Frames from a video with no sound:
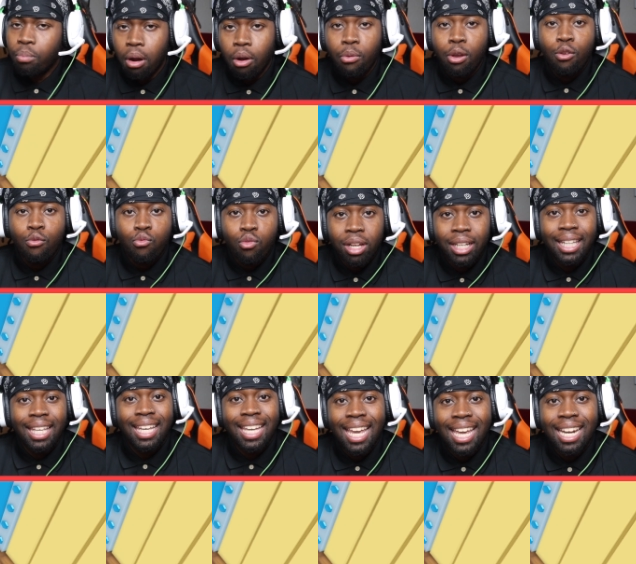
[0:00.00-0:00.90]
But are we
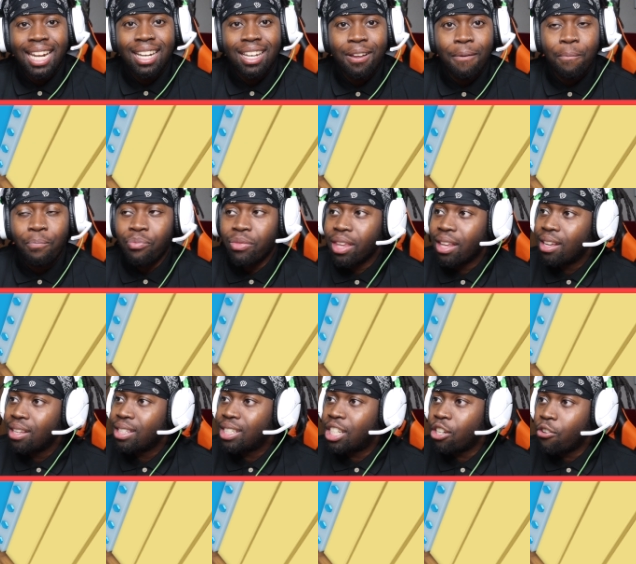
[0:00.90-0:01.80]
really getting the
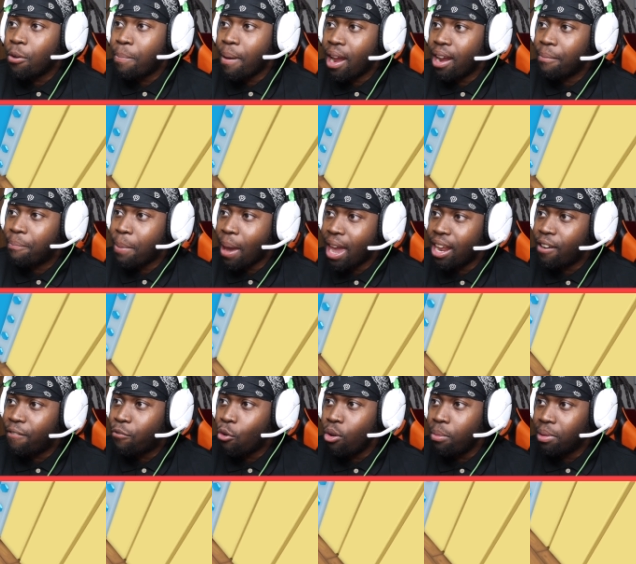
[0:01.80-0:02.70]
secret pa patty
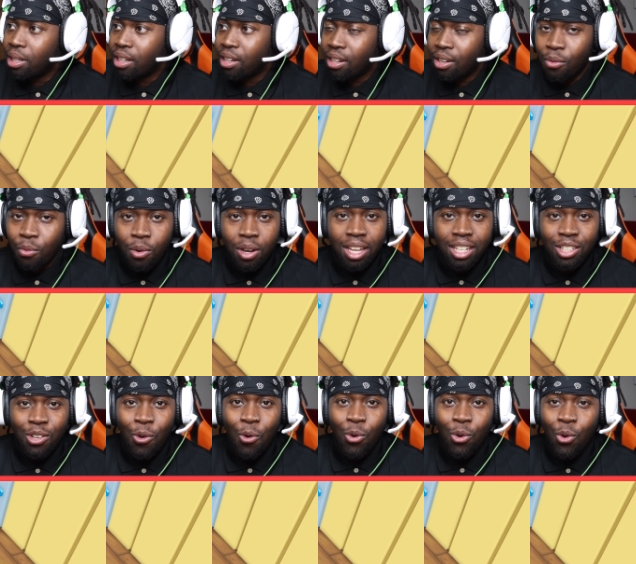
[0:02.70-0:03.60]
formula? What is
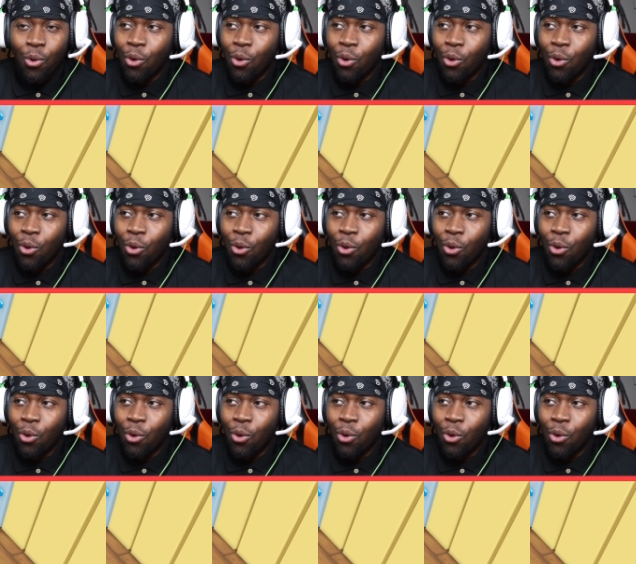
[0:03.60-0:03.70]
going